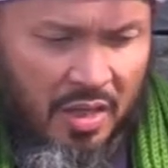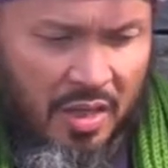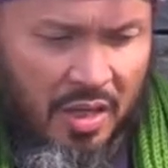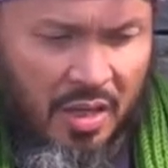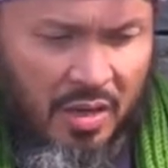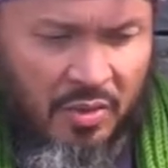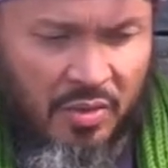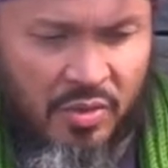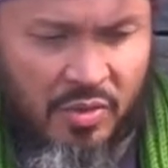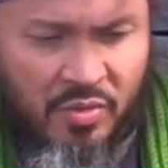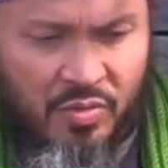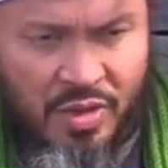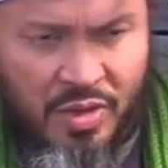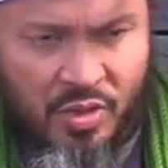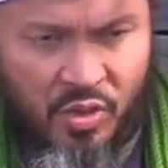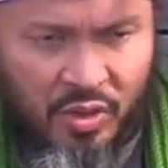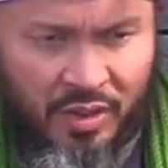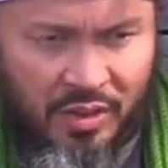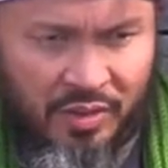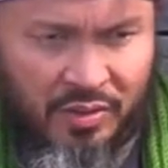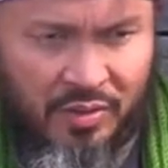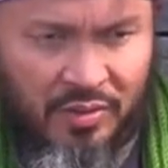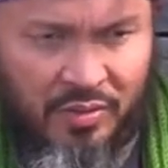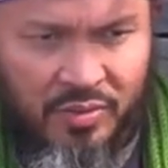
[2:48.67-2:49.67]
I was
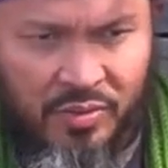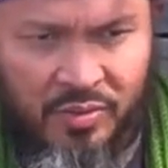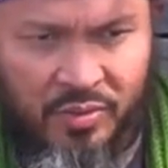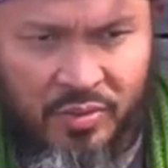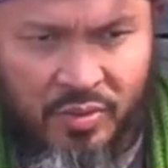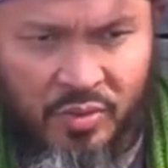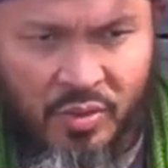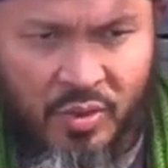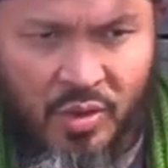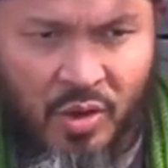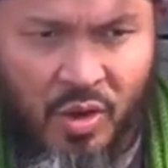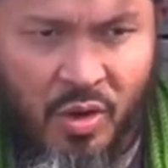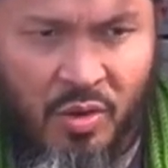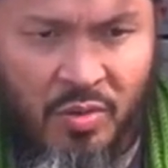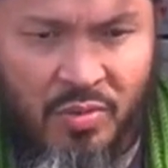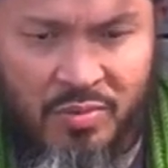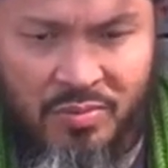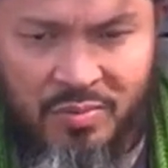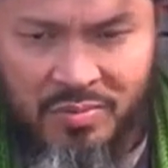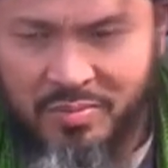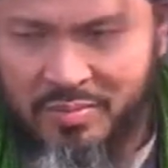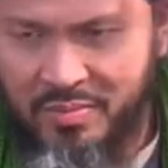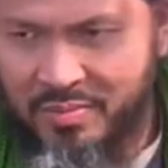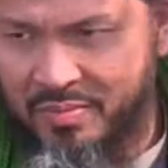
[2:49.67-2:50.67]
rushing to go,
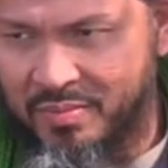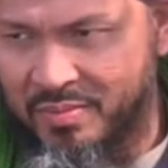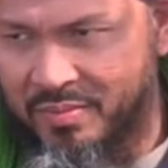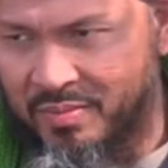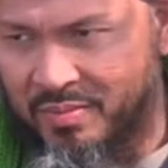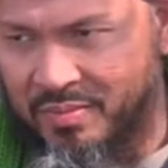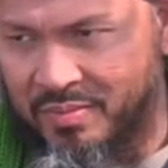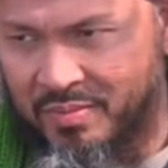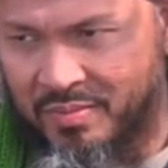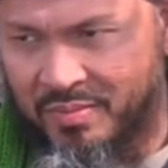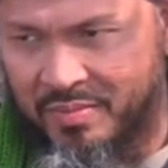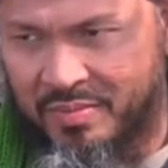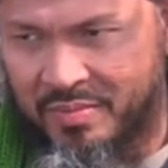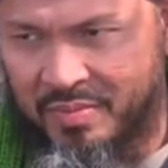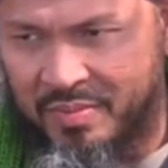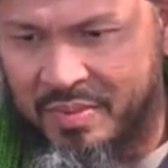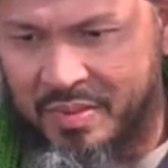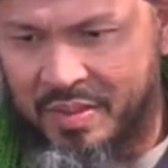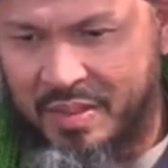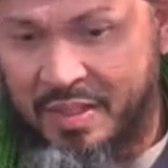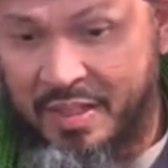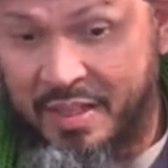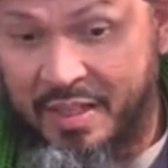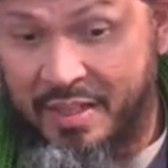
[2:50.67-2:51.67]

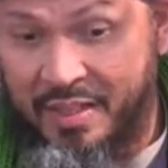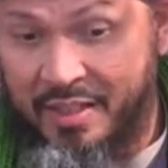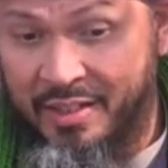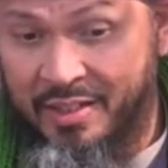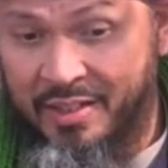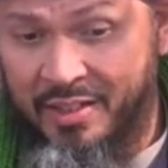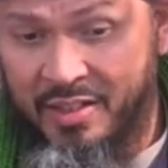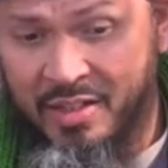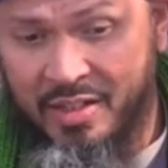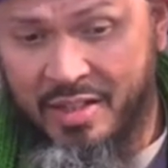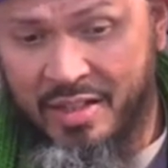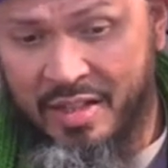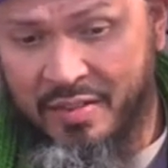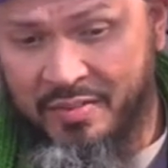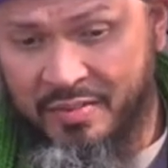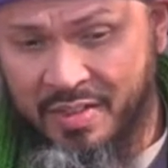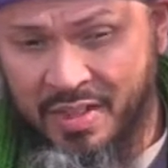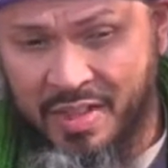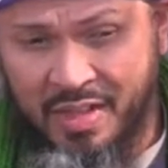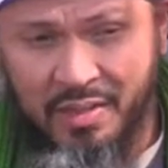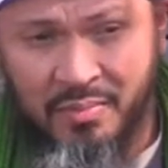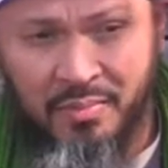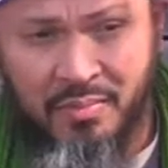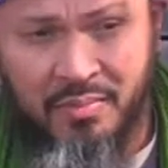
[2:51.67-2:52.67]
and I did not have
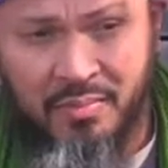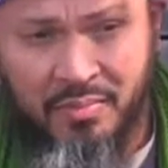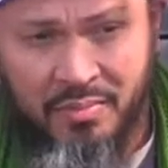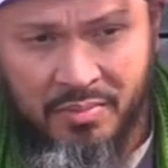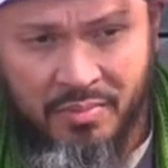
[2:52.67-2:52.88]
time